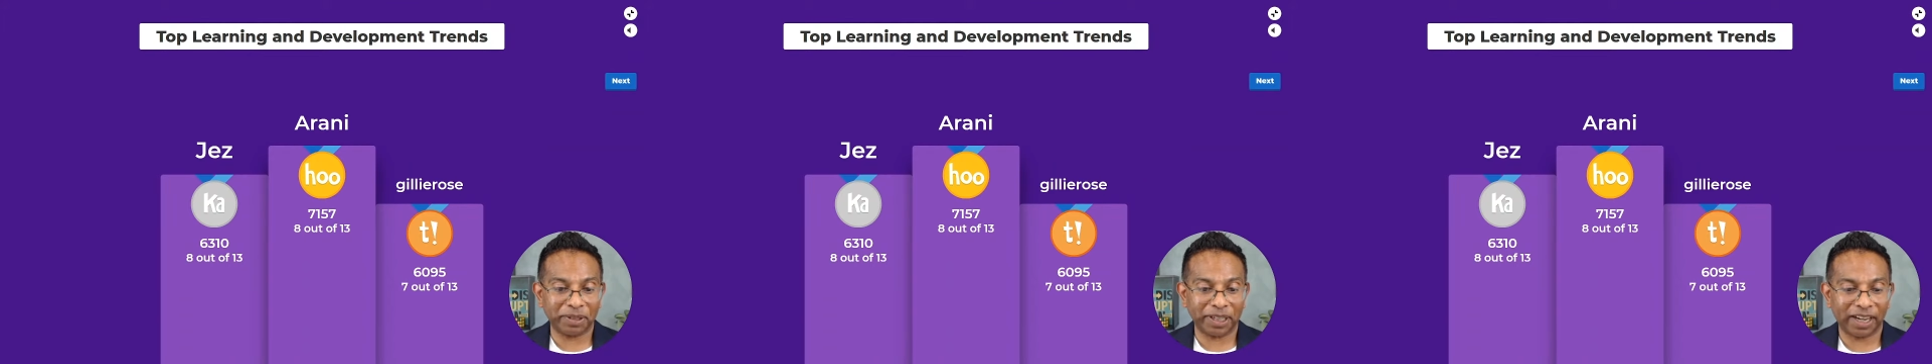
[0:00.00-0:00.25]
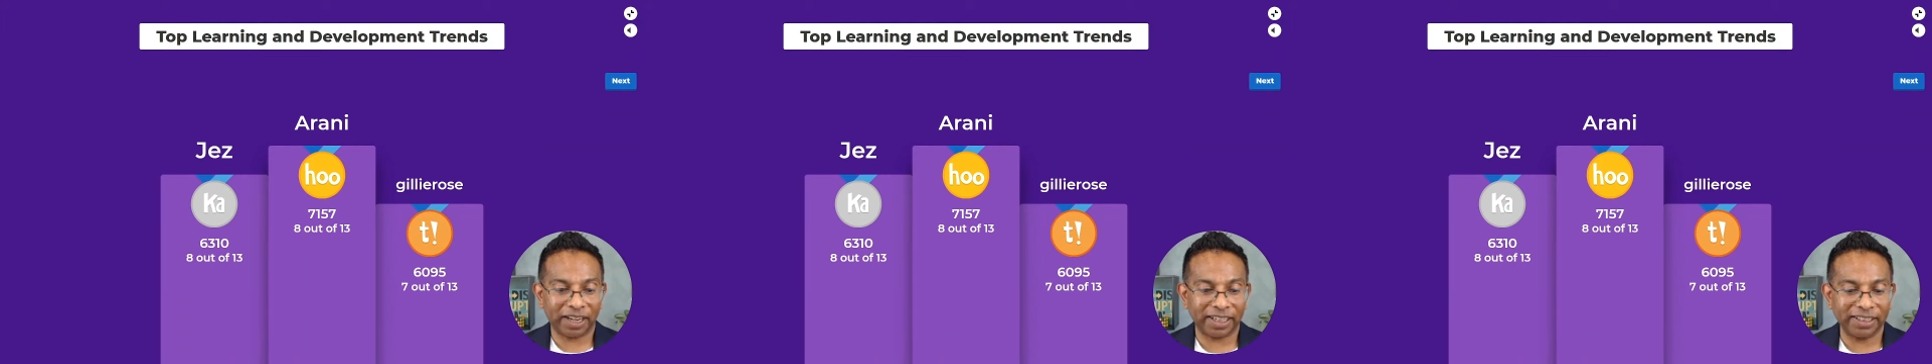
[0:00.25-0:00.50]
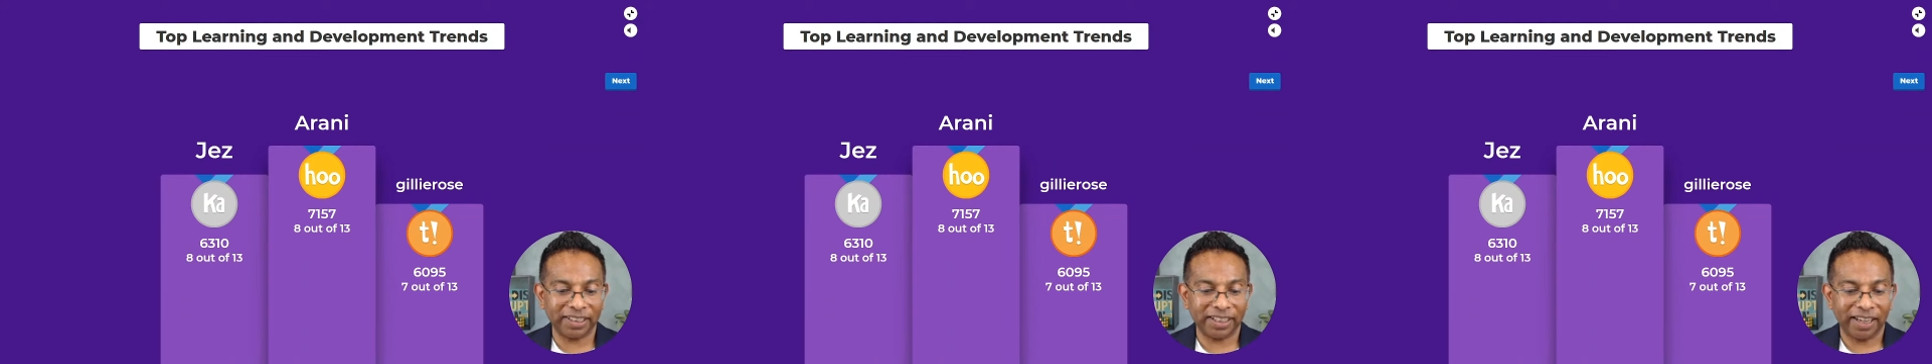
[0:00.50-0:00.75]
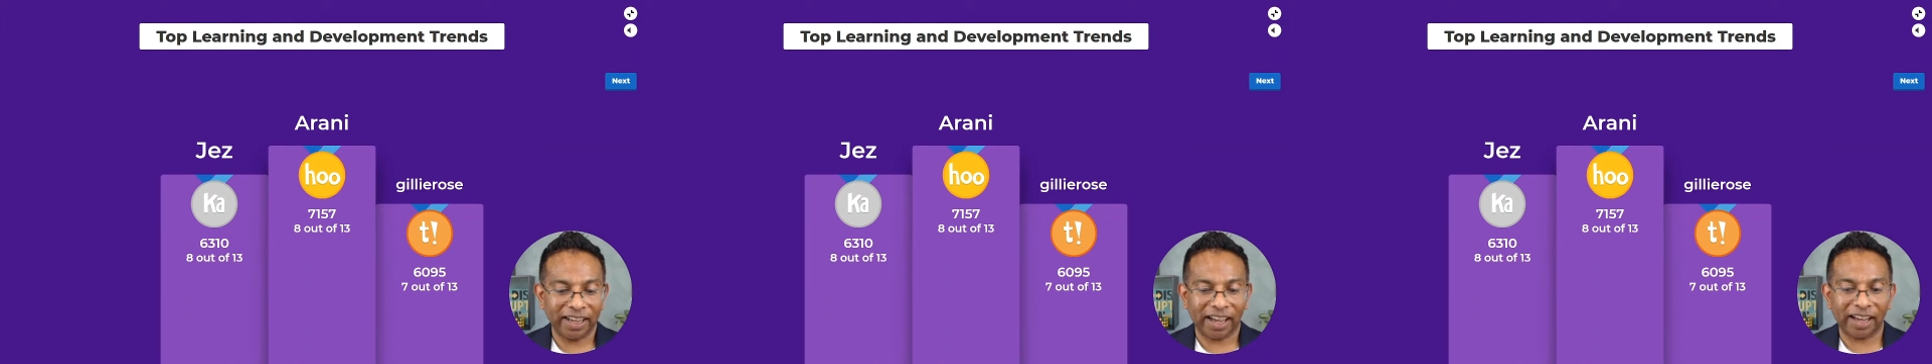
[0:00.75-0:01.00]
behind,
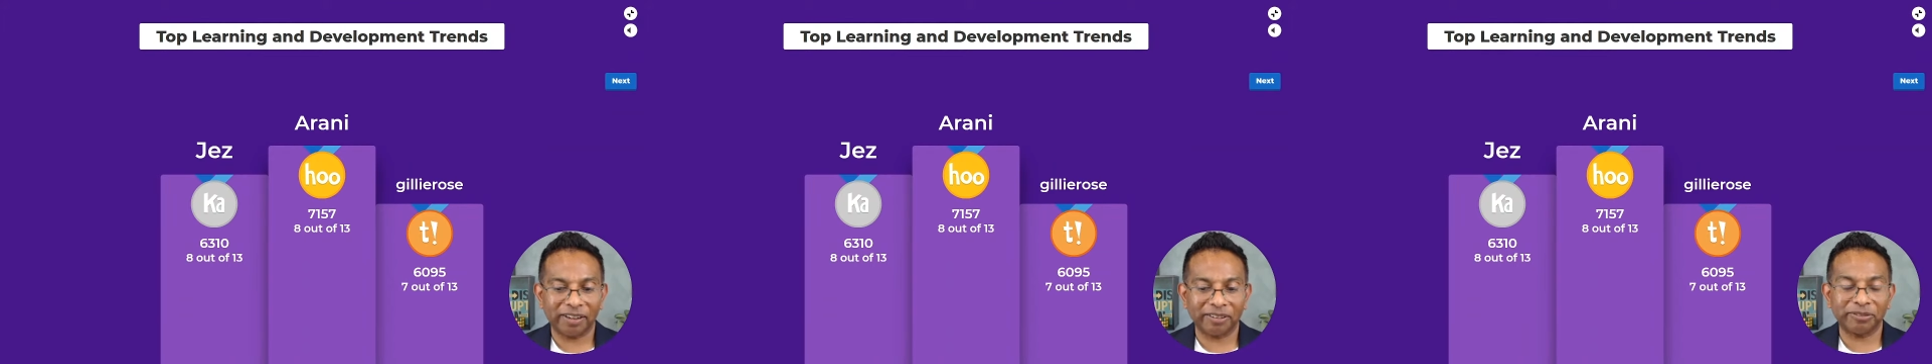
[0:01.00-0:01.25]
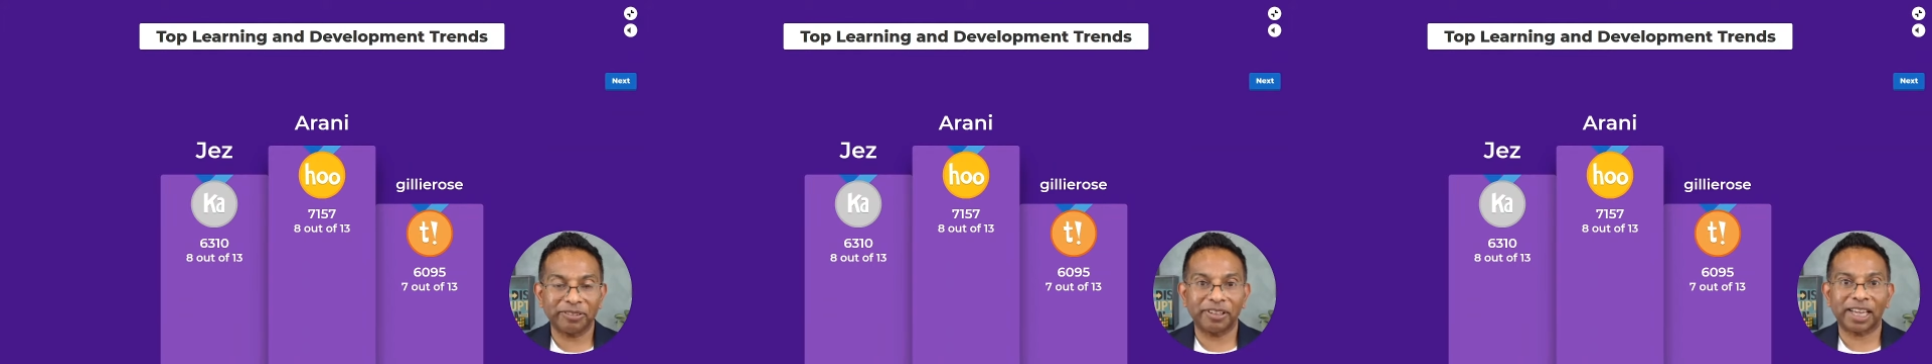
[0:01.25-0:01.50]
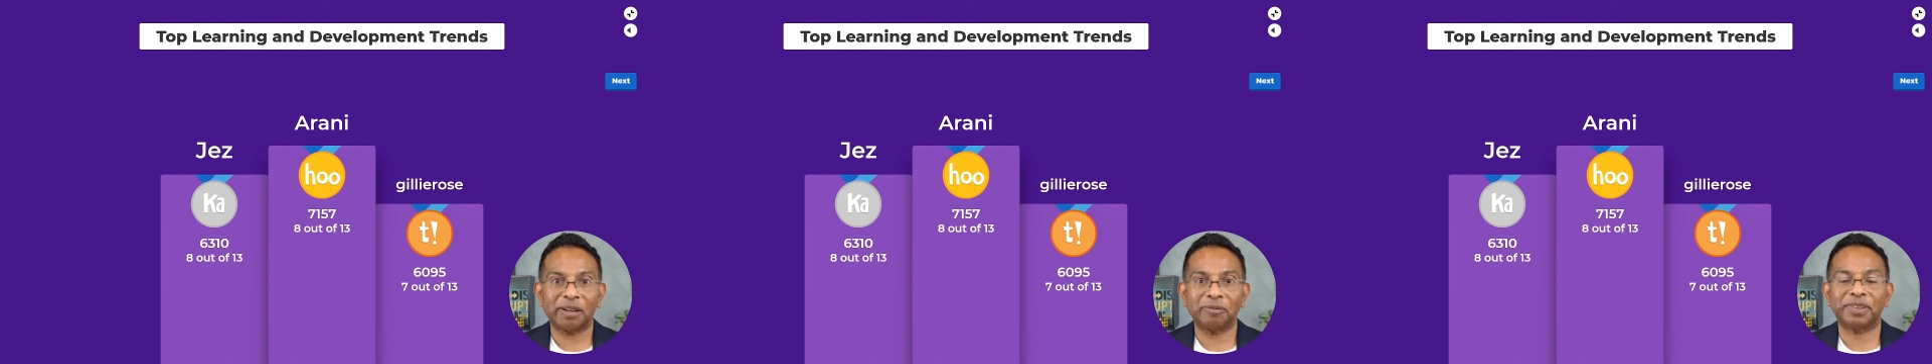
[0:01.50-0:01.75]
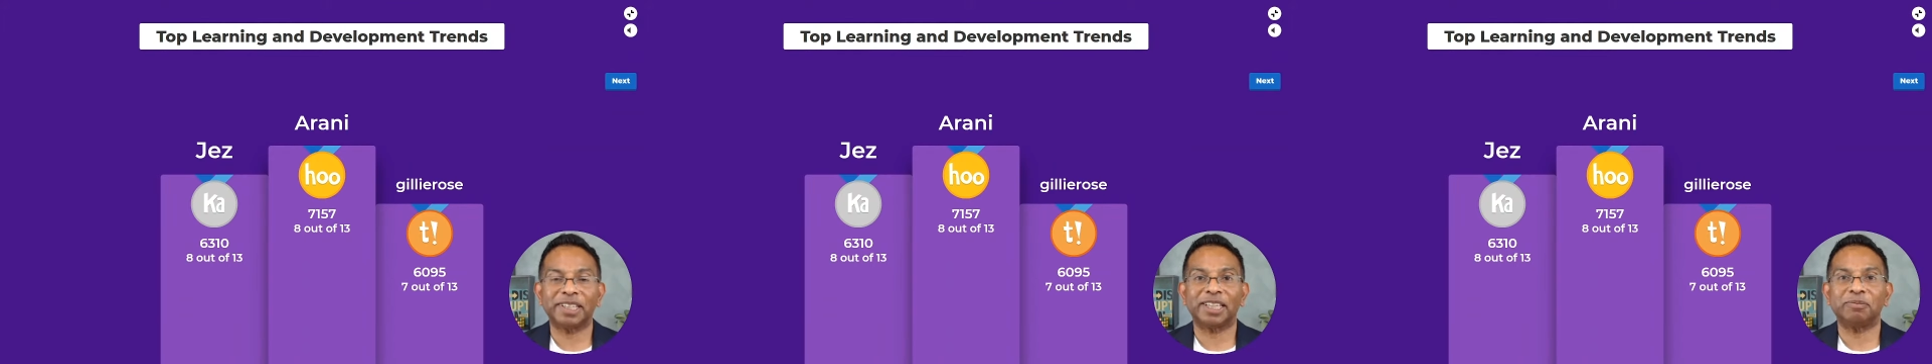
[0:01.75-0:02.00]
who came third.